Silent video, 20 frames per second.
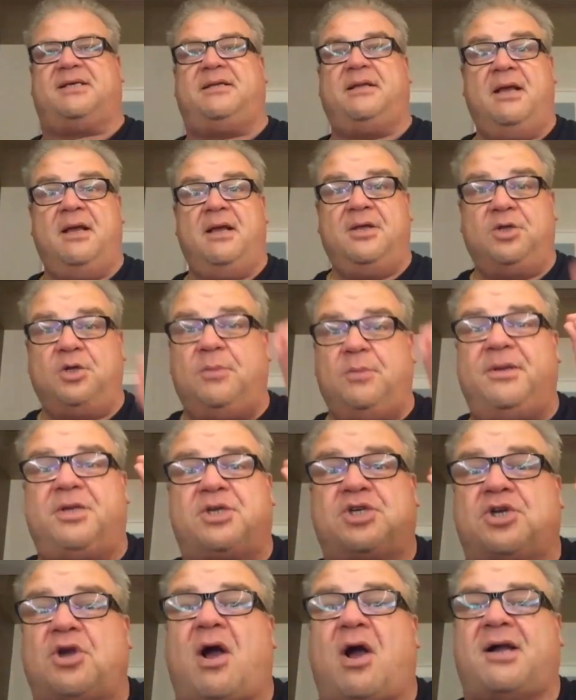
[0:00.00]
it. You'd be
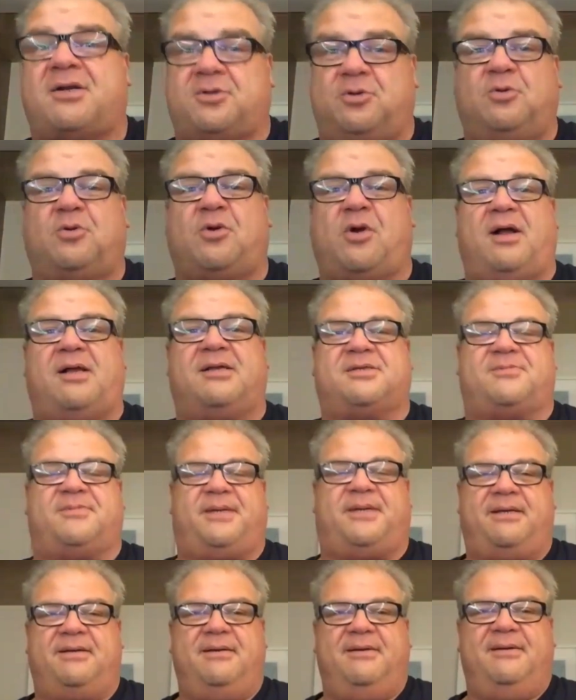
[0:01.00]
shocked who calls
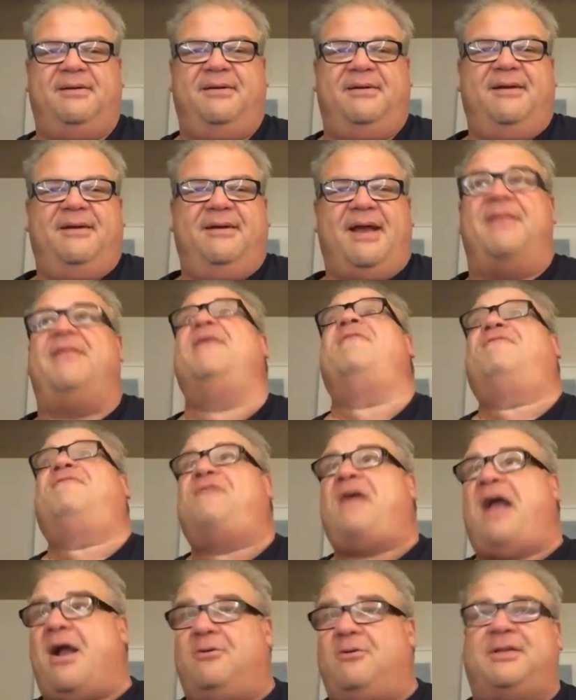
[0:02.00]
me. And they
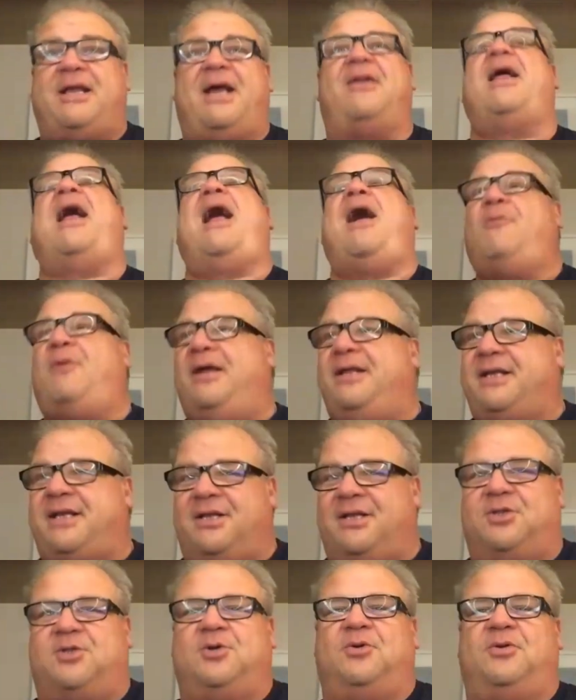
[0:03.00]
found out how I
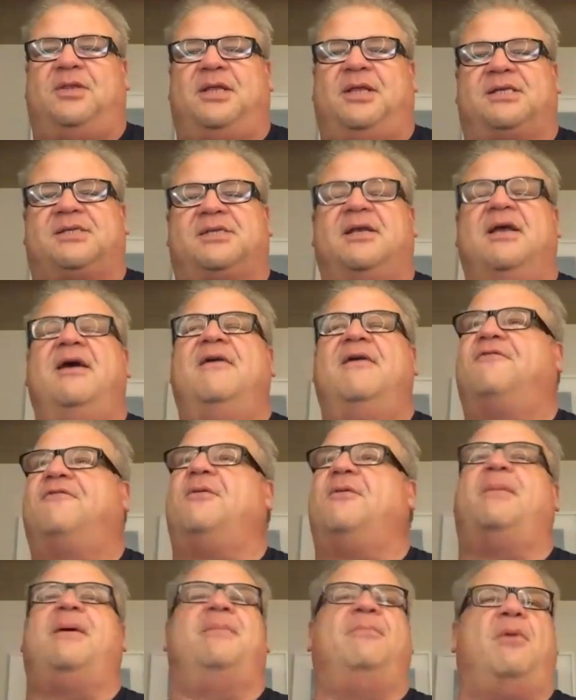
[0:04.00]
could do this
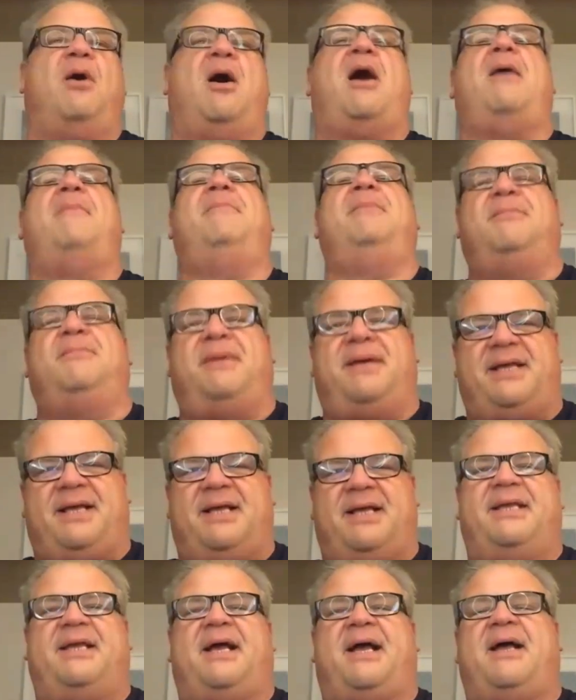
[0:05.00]
from my mom and my
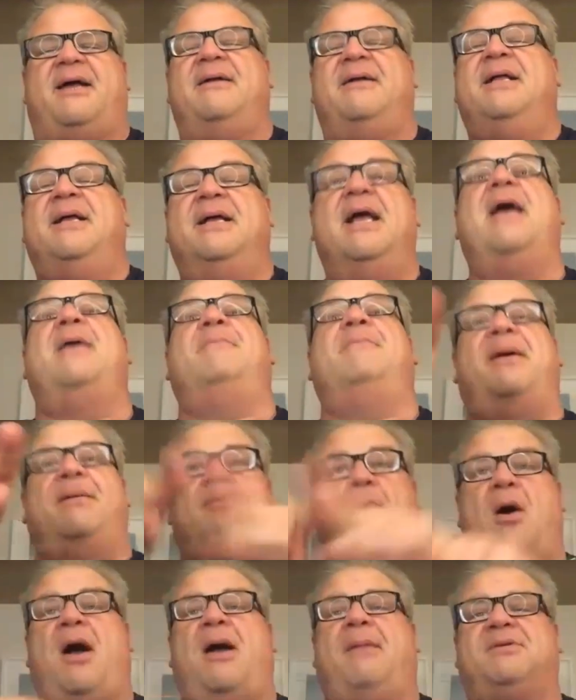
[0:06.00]
yaya. And my
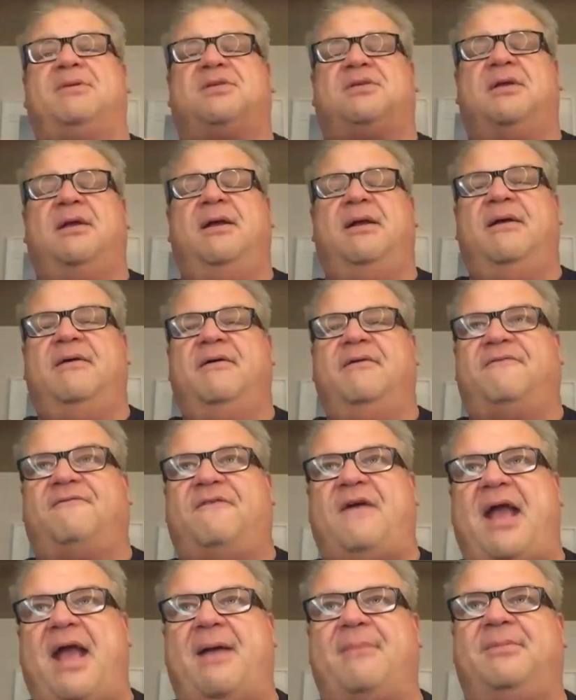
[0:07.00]
mom's
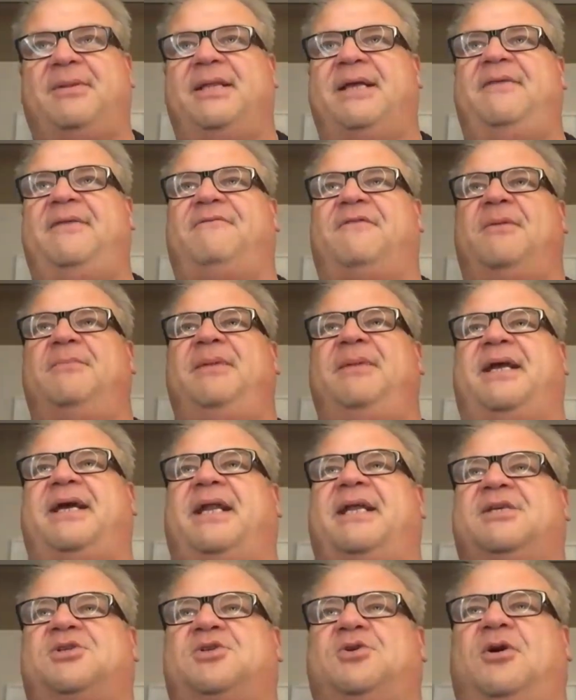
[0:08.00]
family,
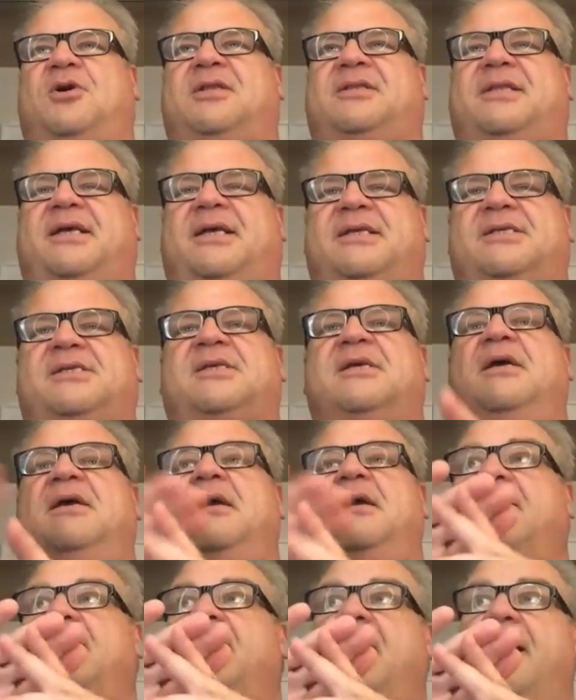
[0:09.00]
Mikrashotes,
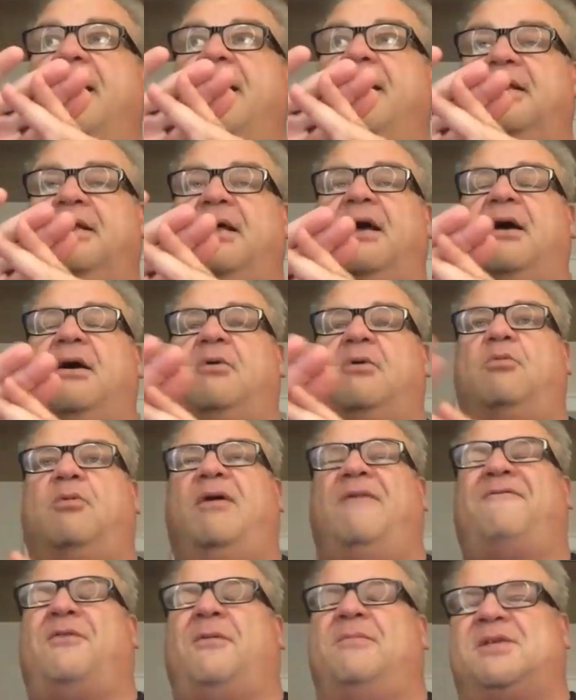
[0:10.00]

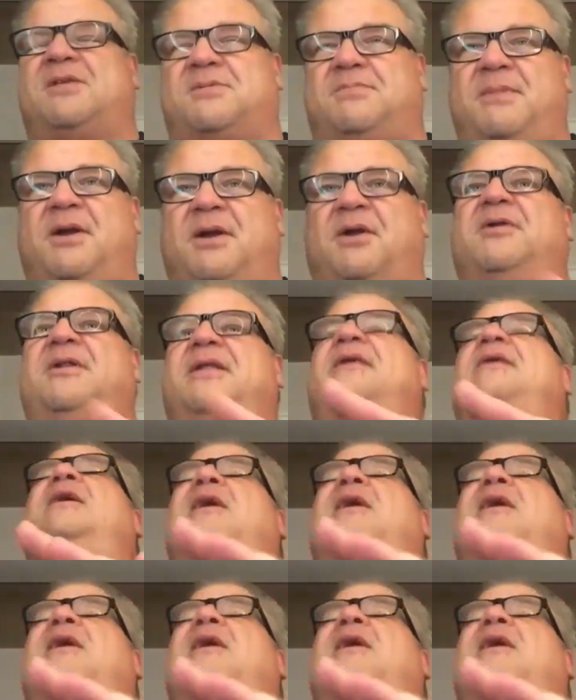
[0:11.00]
from Smyrna,